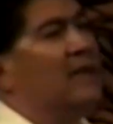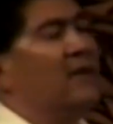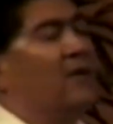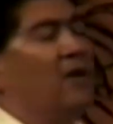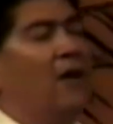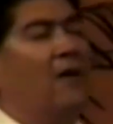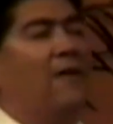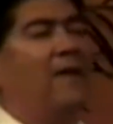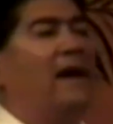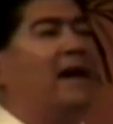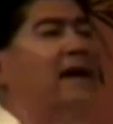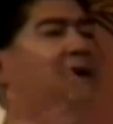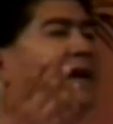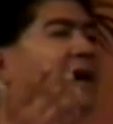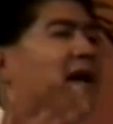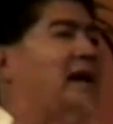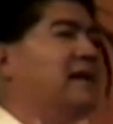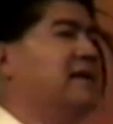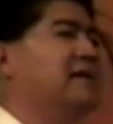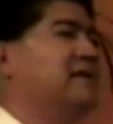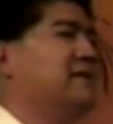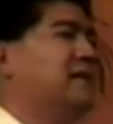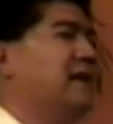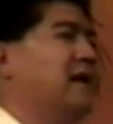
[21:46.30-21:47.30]
and all that
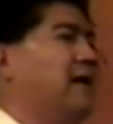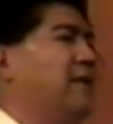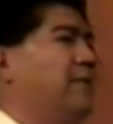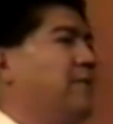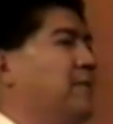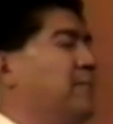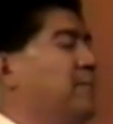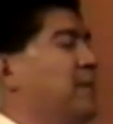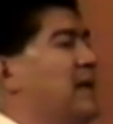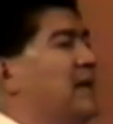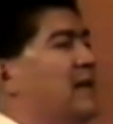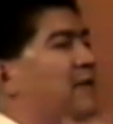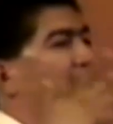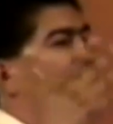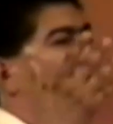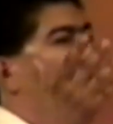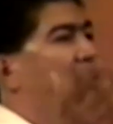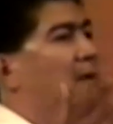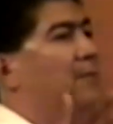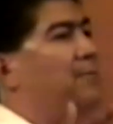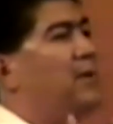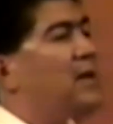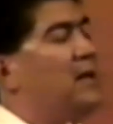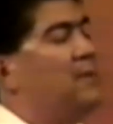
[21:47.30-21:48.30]
kind of stuff and being in
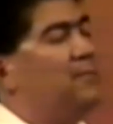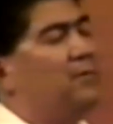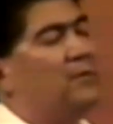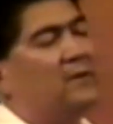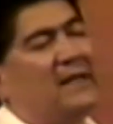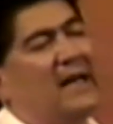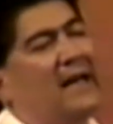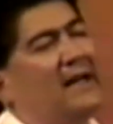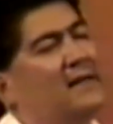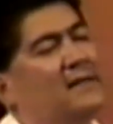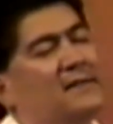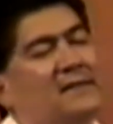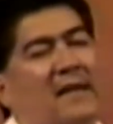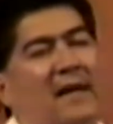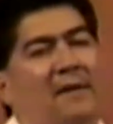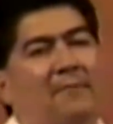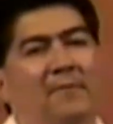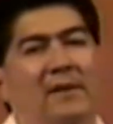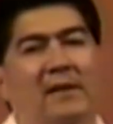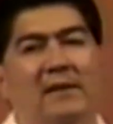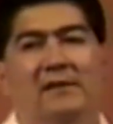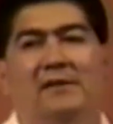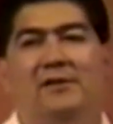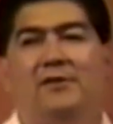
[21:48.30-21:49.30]
front of people. That is not
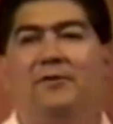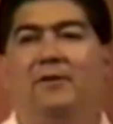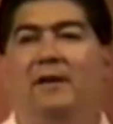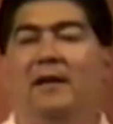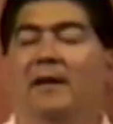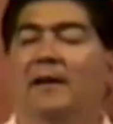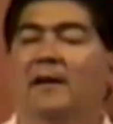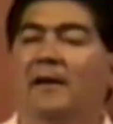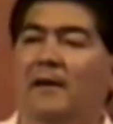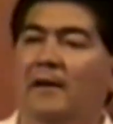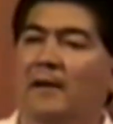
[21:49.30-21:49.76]
ministry.